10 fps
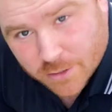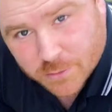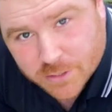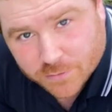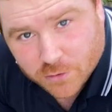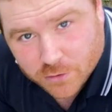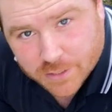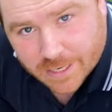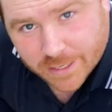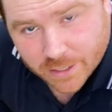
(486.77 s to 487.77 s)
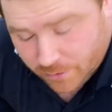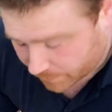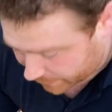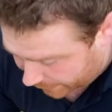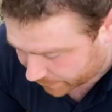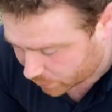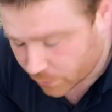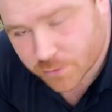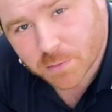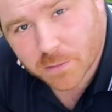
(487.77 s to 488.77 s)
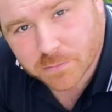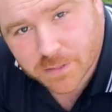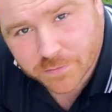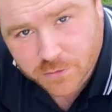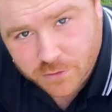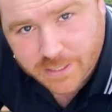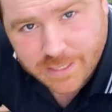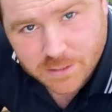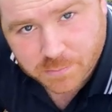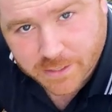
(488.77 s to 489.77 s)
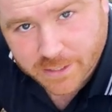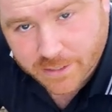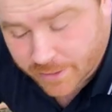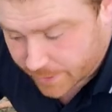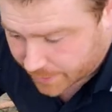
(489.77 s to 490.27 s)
which of course can can cause problems if the tree gets bigger